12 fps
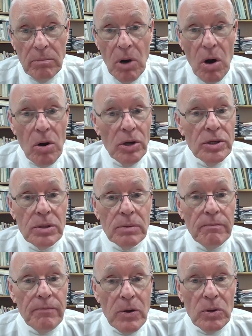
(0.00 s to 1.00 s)

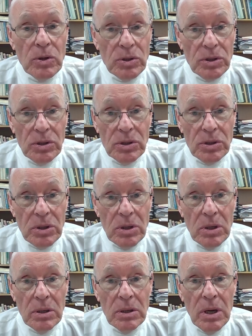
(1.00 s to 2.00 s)
Moralism focuses
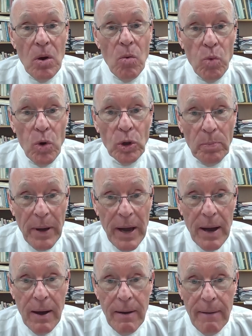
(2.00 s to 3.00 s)
on
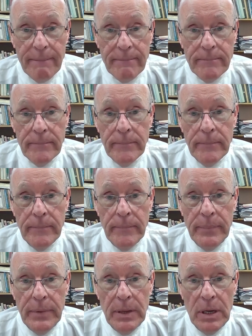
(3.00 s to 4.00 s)
willpower
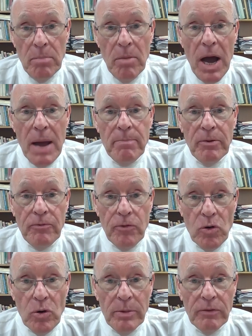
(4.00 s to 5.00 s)
and my
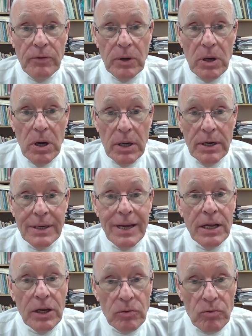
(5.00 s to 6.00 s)
performing for God and
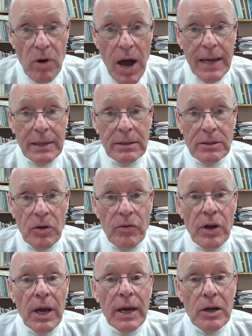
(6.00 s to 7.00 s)
getting it right so
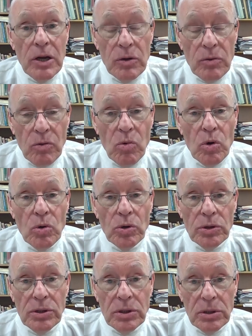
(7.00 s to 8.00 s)
that I can earn
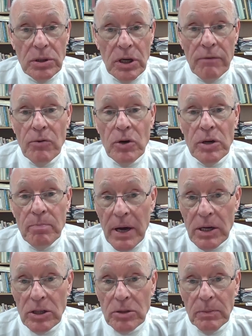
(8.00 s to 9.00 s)
rewards and avoid
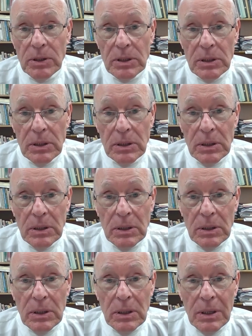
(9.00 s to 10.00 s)
punishment.
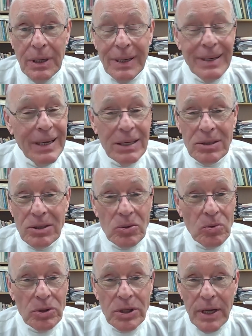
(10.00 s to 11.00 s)
It gets us
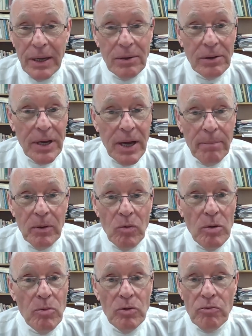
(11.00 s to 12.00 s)
all tangled up and
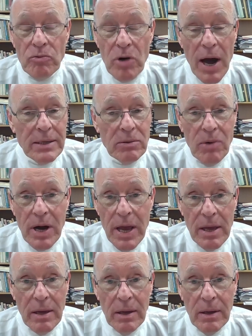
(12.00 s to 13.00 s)
we move right
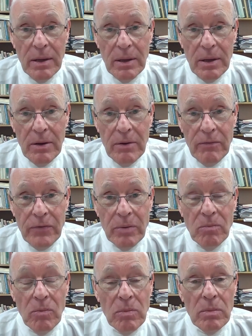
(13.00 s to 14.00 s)
away
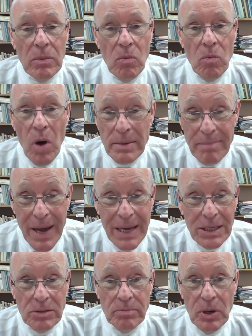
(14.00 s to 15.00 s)
from what
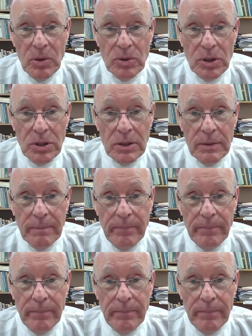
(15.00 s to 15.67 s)
matters most.